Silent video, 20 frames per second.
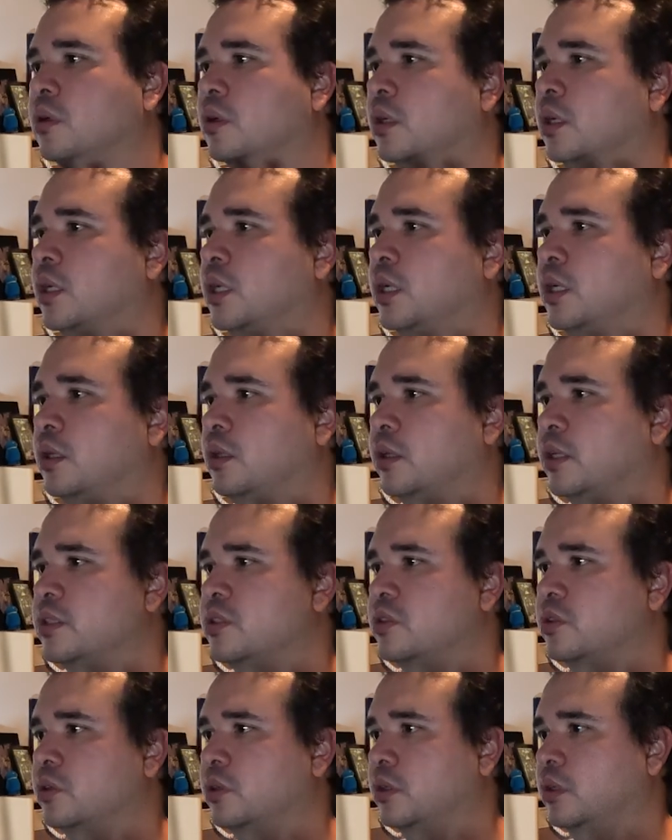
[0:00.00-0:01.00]
And
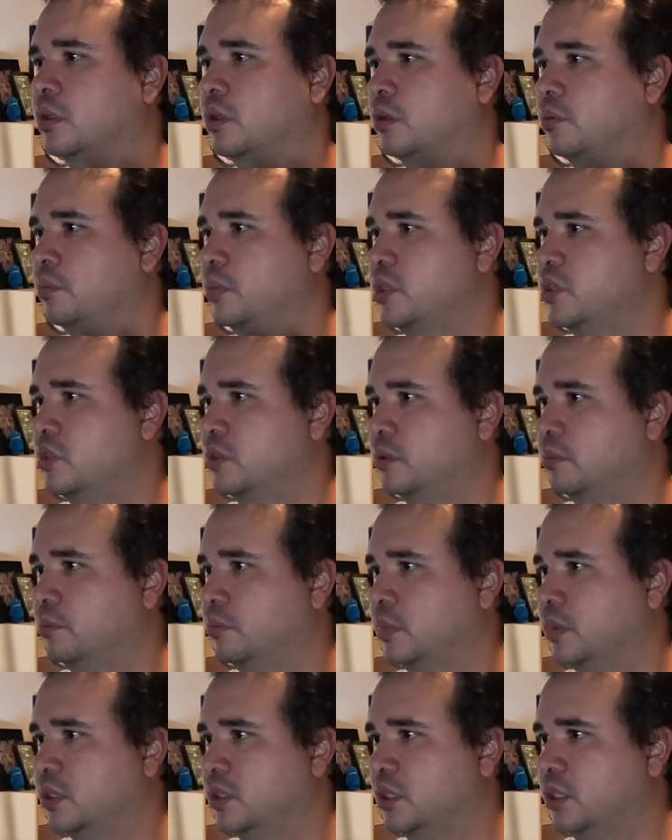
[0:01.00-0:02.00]
let's turn on
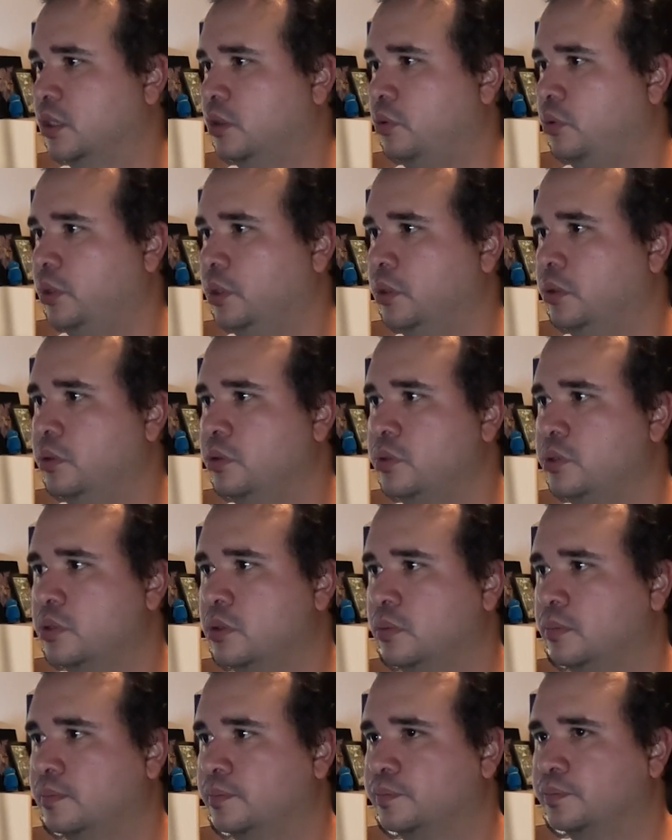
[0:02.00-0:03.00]
emission materials.